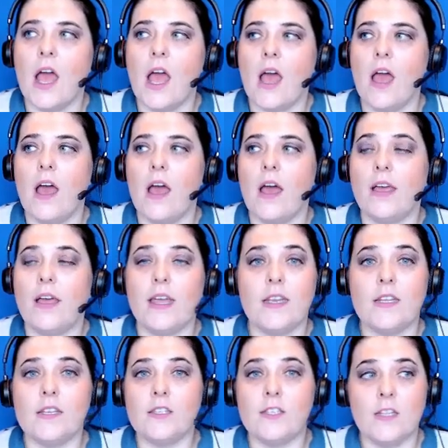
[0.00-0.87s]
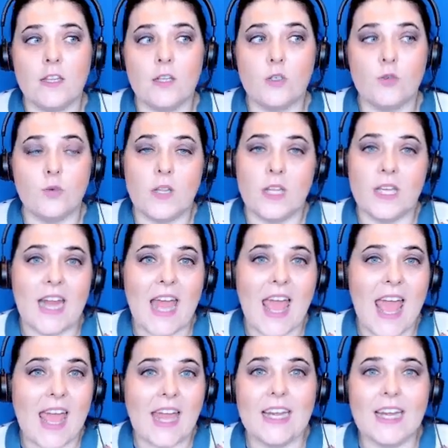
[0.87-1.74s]
uh, it is literally in
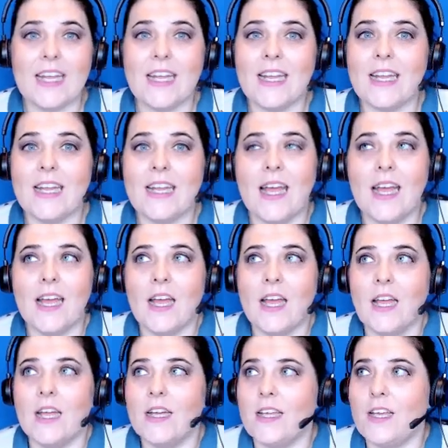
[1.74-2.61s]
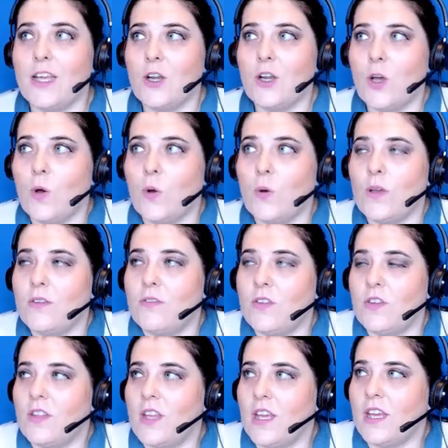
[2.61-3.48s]
any, you know, if
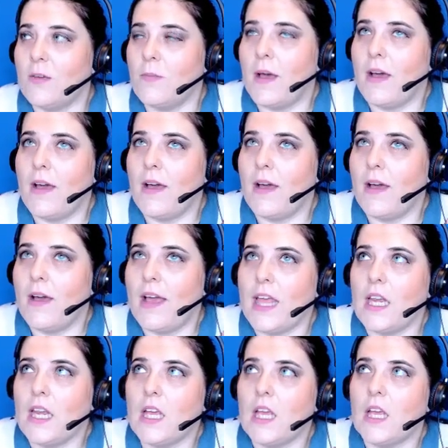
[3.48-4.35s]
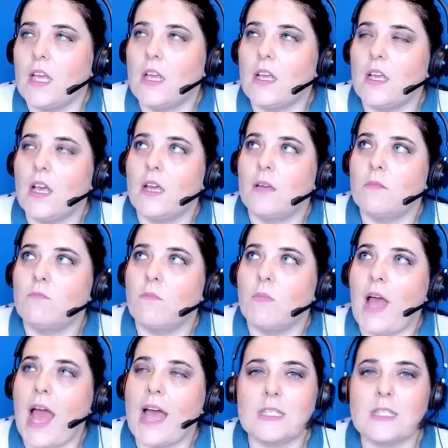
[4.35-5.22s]
you think about any
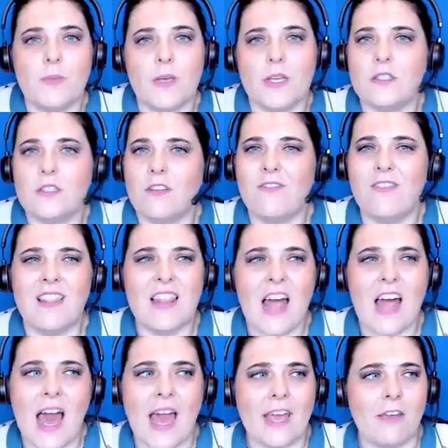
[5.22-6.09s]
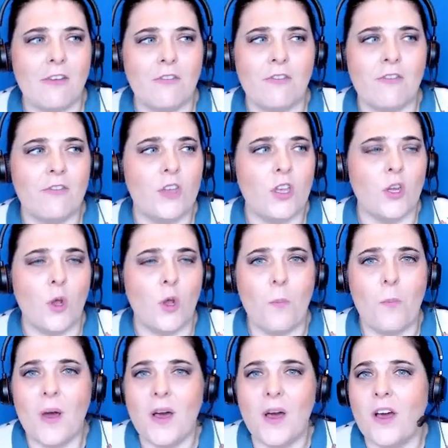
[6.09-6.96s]
aspect of life, you know,
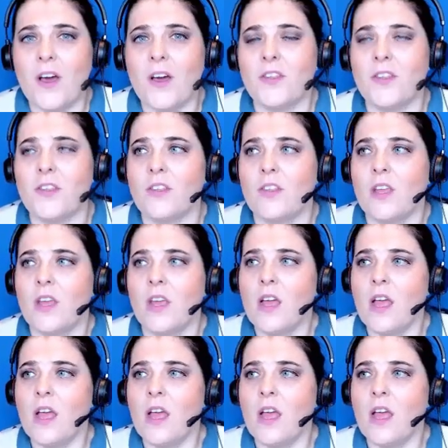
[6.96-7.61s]
birth,